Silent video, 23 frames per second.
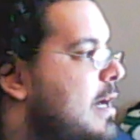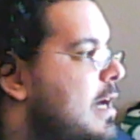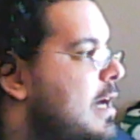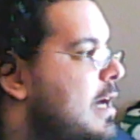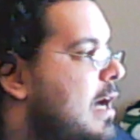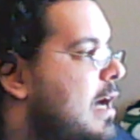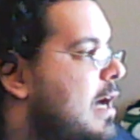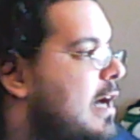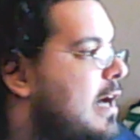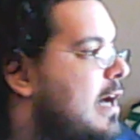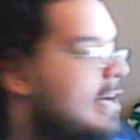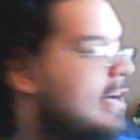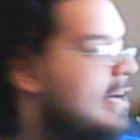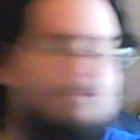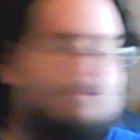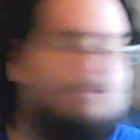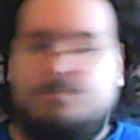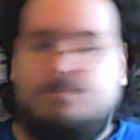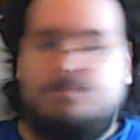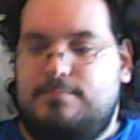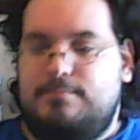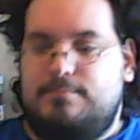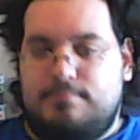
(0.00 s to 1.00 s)
Have
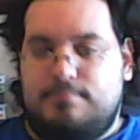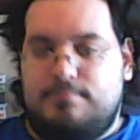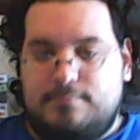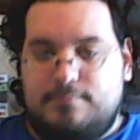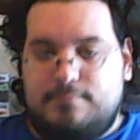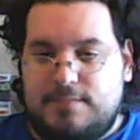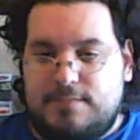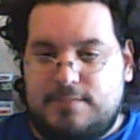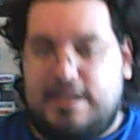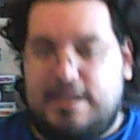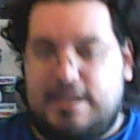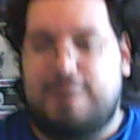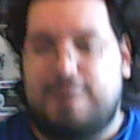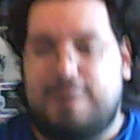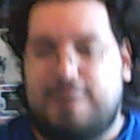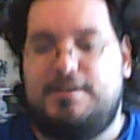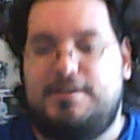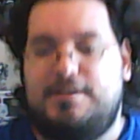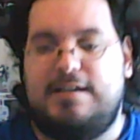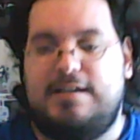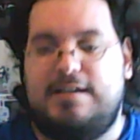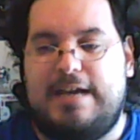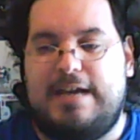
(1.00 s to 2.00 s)
a
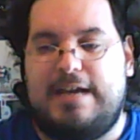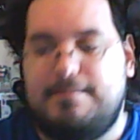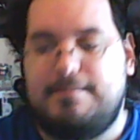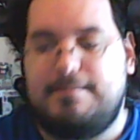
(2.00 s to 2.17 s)
good day.